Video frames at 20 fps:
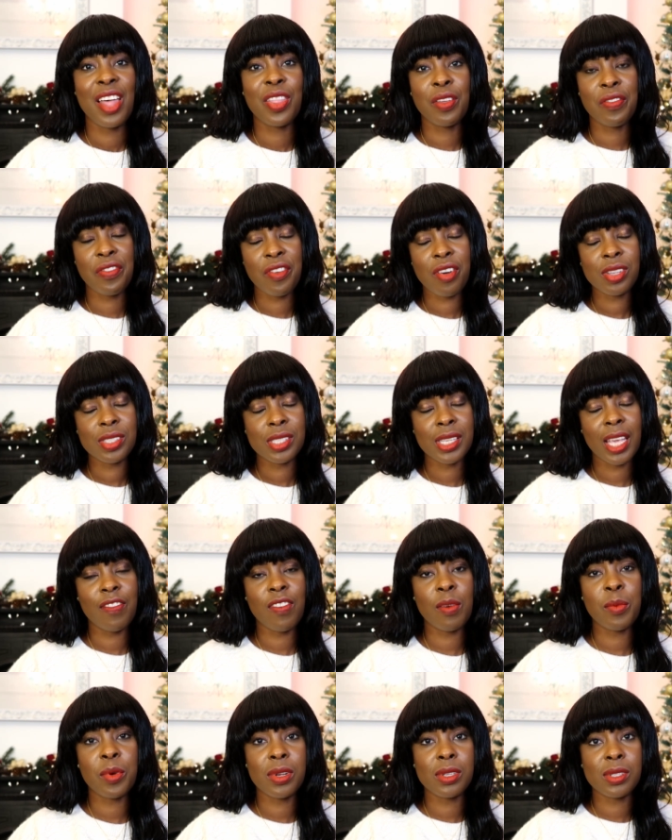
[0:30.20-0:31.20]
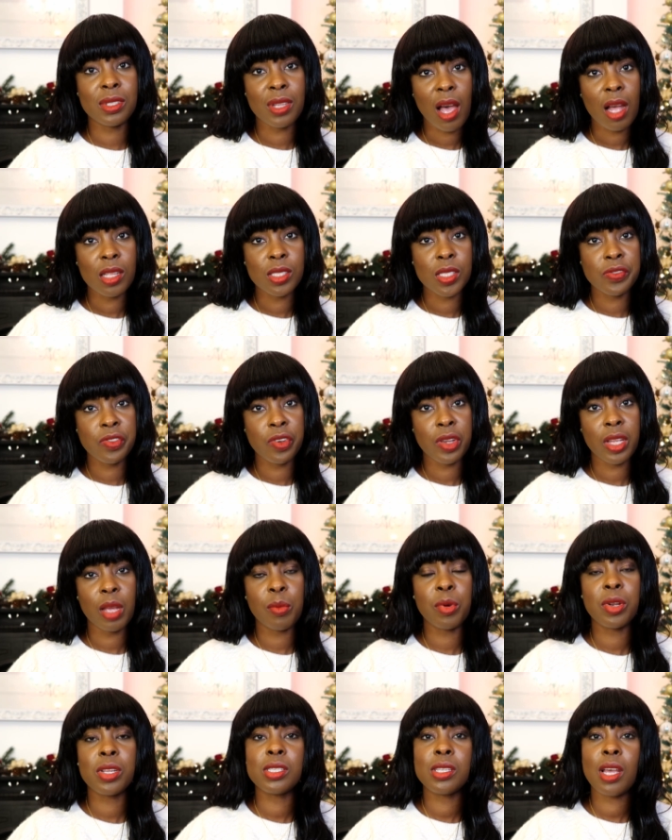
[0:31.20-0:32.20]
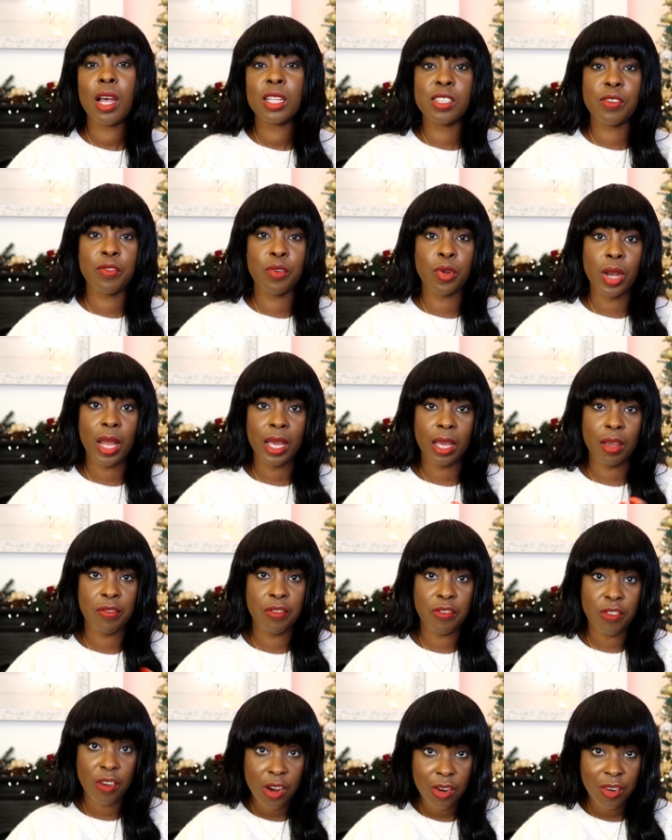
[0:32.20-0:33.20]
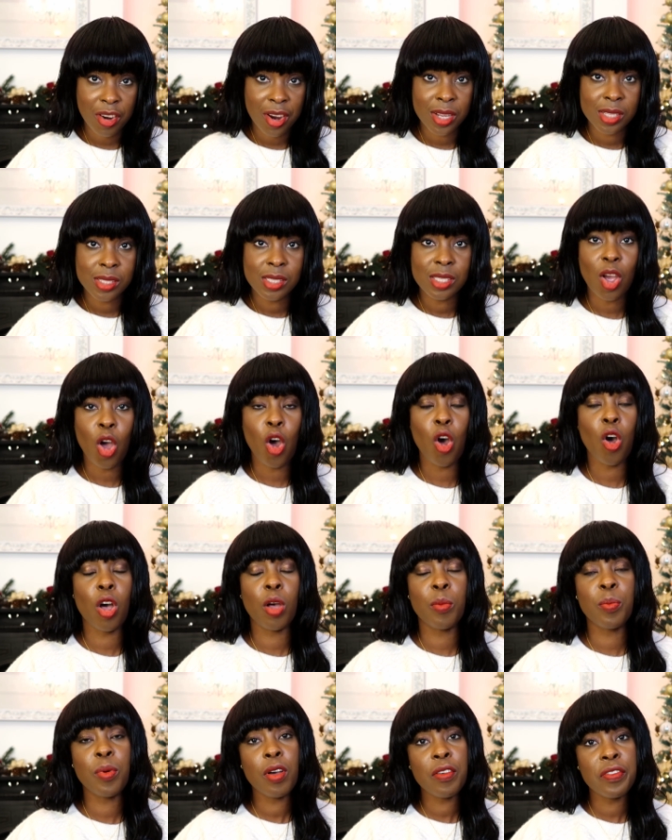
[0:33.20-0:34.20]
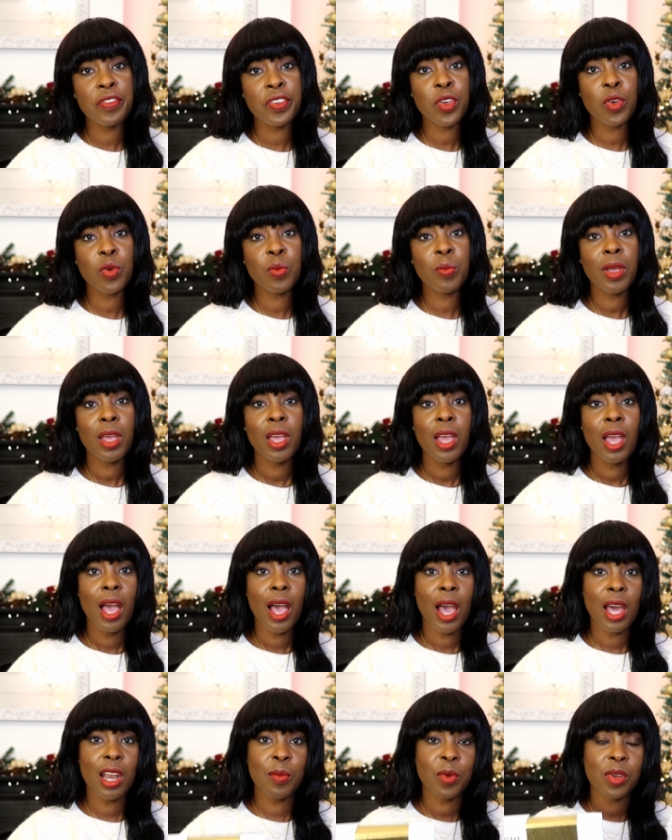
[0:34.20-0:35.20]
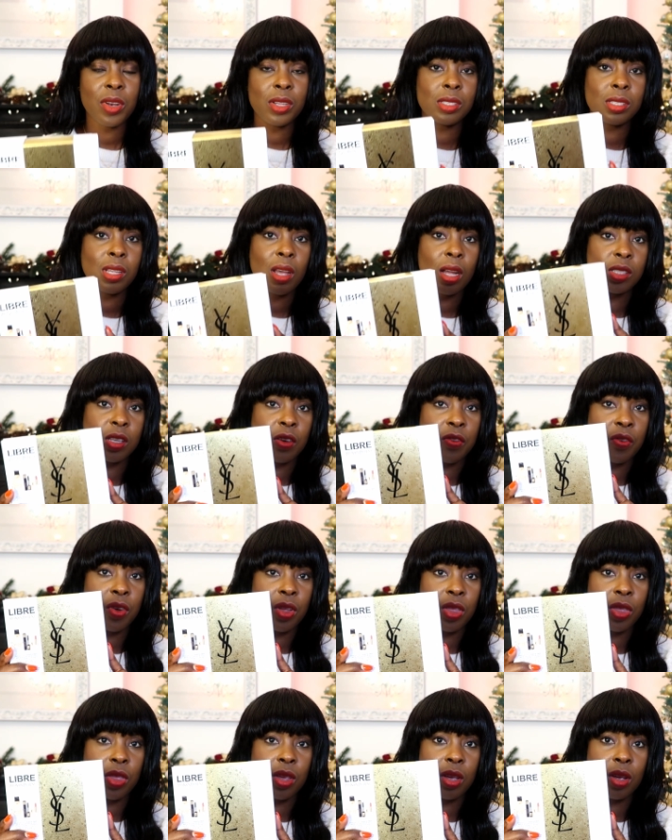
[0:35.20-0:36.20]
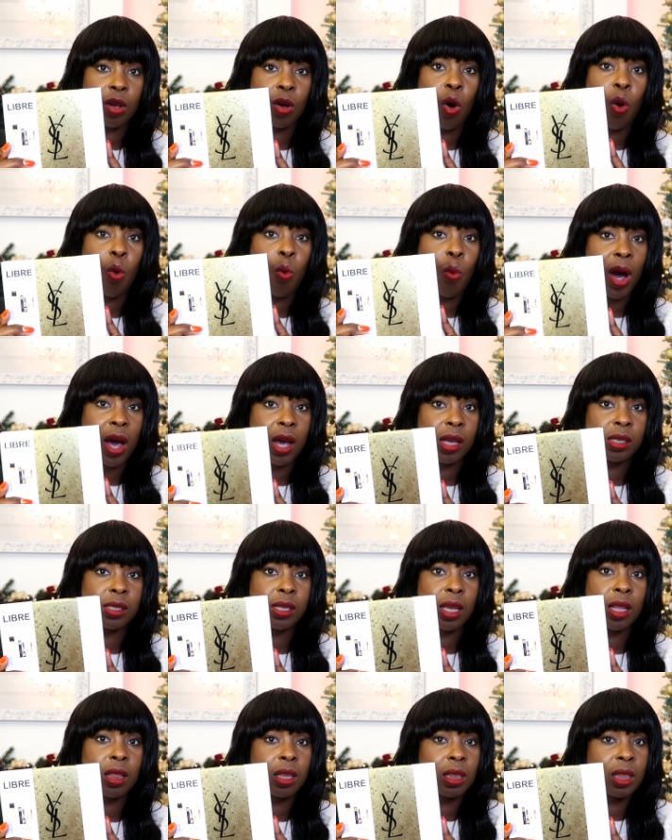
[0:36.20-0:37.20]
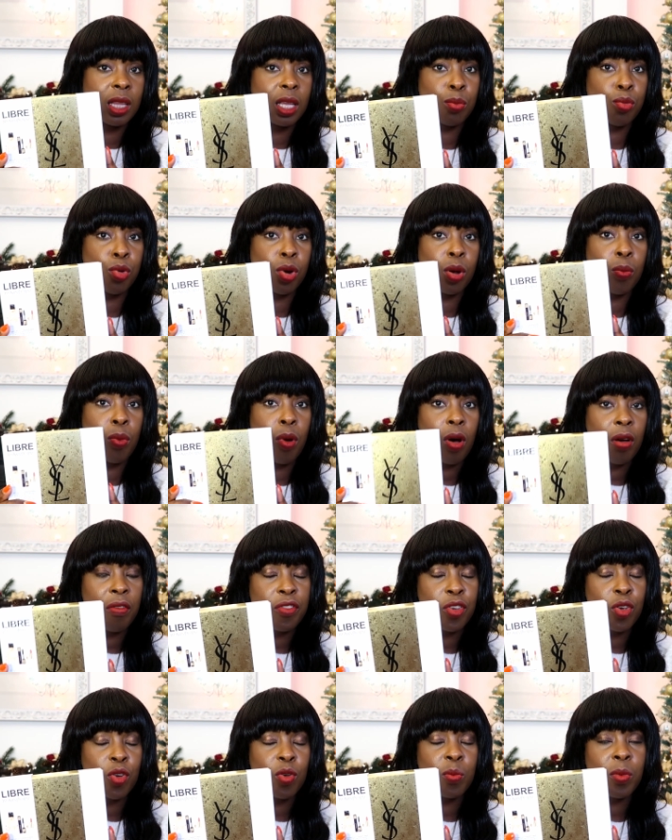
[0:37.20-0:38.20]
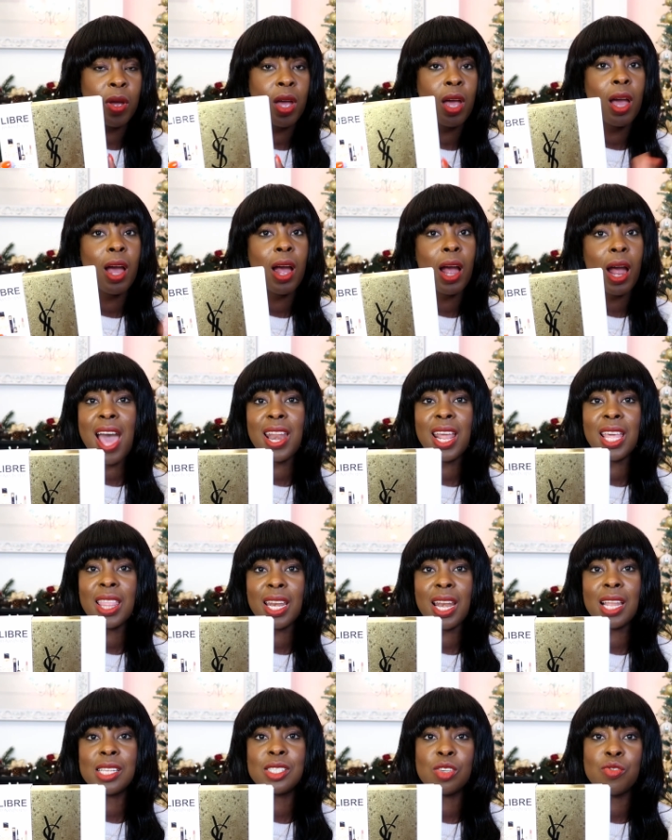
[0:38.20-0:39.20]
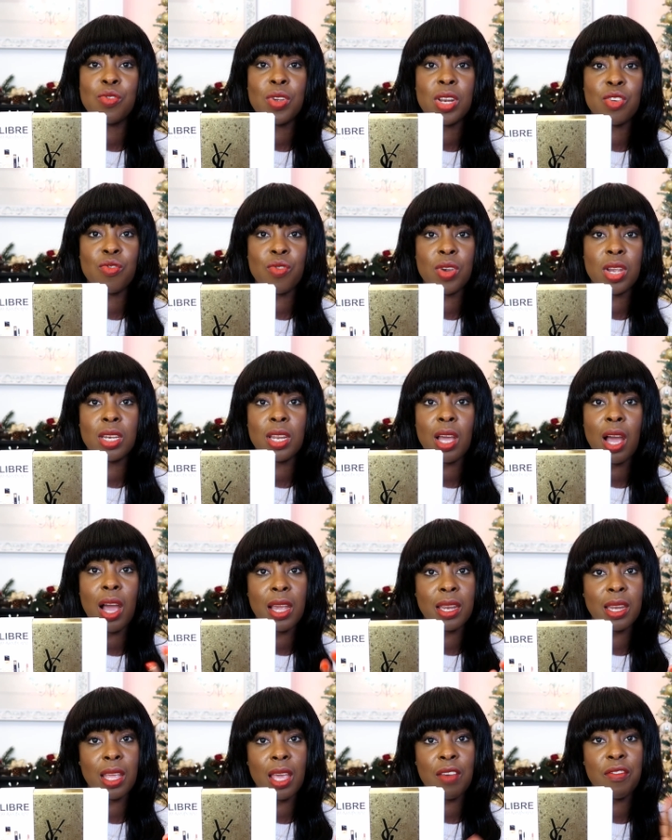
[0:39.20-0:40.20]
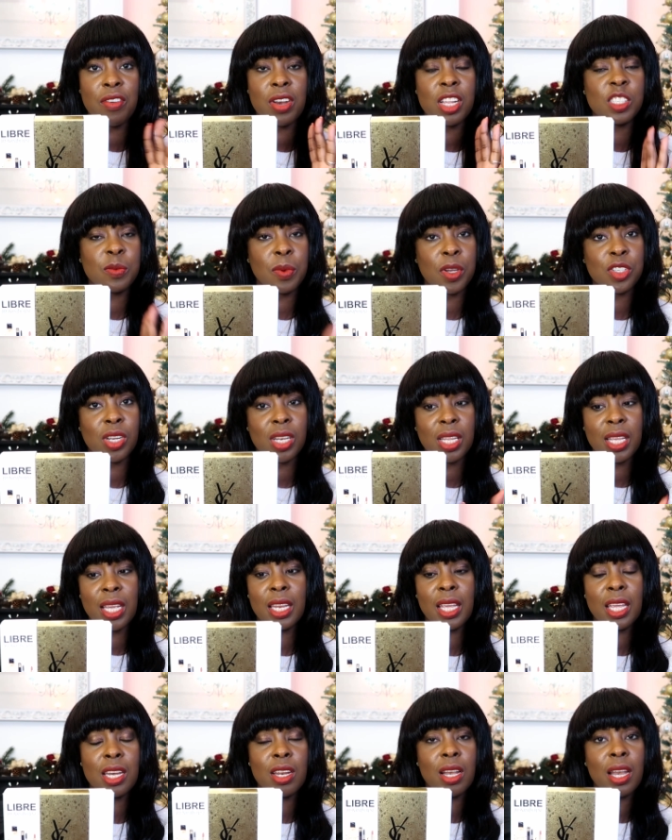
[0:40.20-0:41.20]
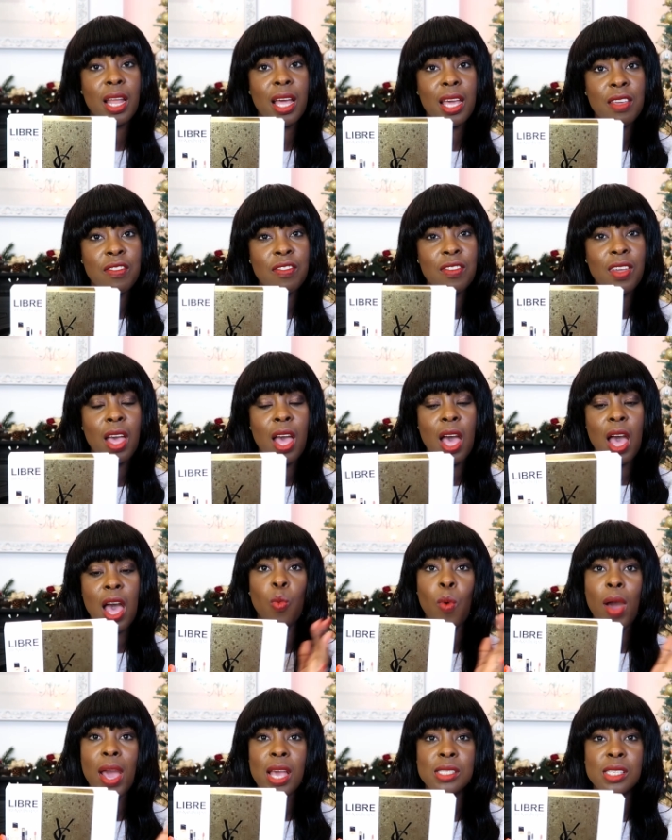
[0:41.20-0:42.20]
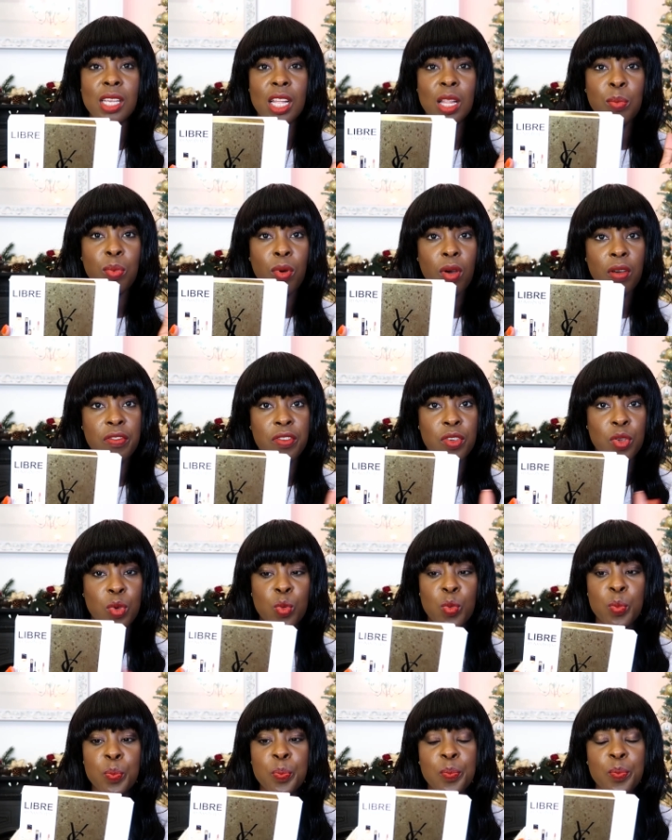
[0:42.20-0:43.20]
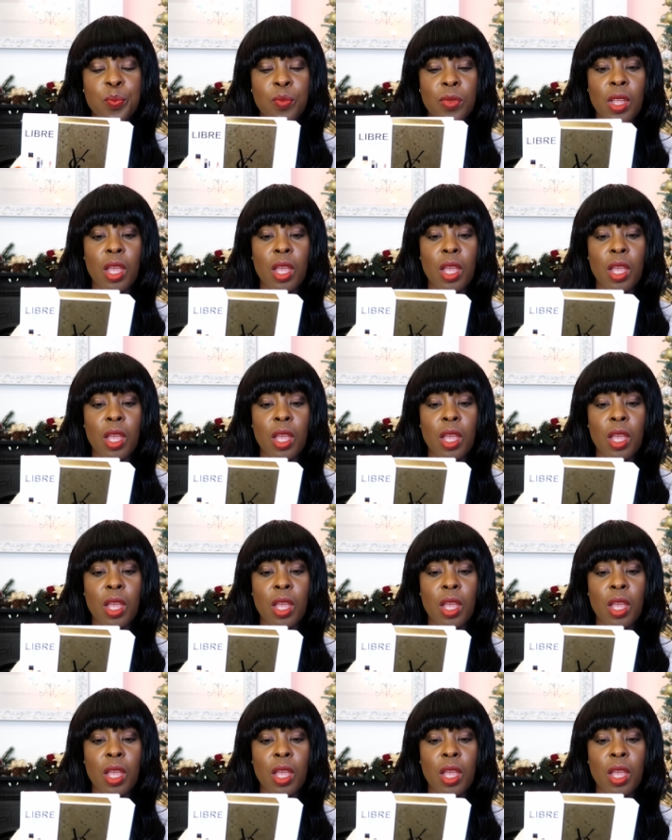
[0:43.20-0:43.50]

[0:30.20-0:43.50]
The first gift I'm going to start off with, I'm going to start off with like a fragrance or a perfume and I'm going to start off with the YSL Libre perfume and I think that's a really great idea for the special lady in your life. The YSL perfume,